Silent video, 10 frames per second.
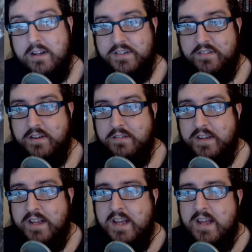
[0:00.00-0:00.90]
foes.
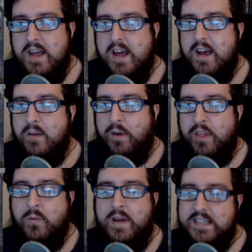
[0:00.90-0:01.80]
One of
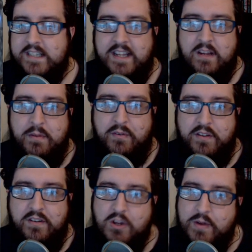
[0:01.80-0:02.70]
the ways I think it would be fun
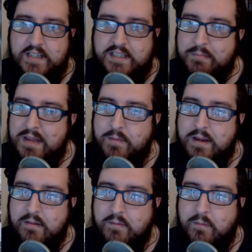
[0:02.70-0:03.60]
to do it is to
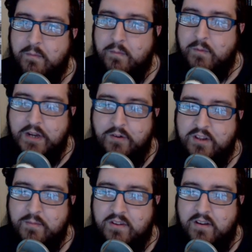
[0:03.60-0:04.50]
maybe use
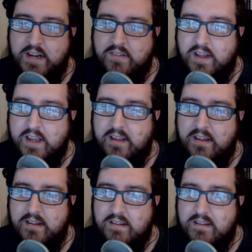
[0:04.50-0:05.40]
them as kind of like
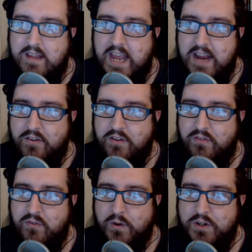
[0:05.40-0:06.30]
Heroes of
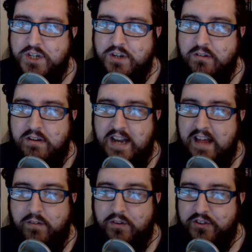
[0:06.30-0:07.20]
Fortitude
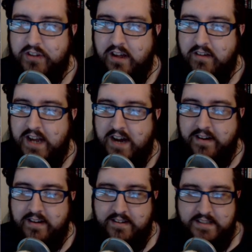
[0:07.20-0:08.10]
level style
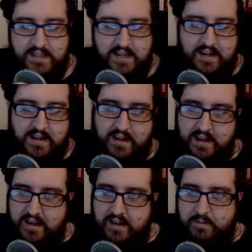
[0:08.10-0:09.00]
characters.
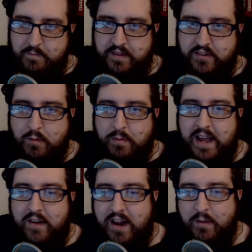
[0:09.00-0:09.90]
So play
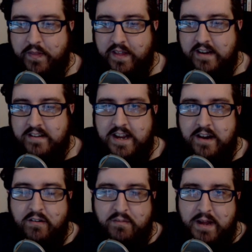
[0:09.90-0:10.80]
around with the idea
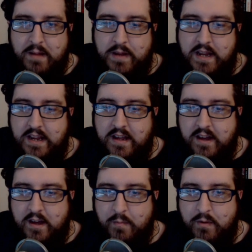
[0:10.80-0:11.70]
of maybe
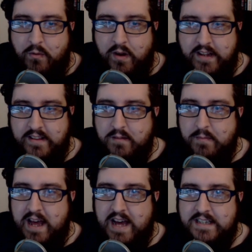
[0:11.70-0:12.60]
running them
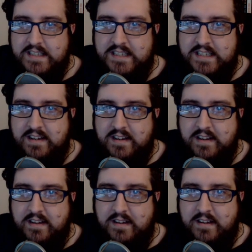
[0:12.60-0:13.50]
as
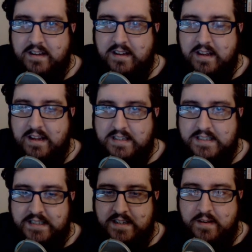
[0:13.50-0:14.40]

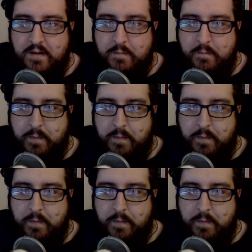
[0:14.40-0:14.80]
kind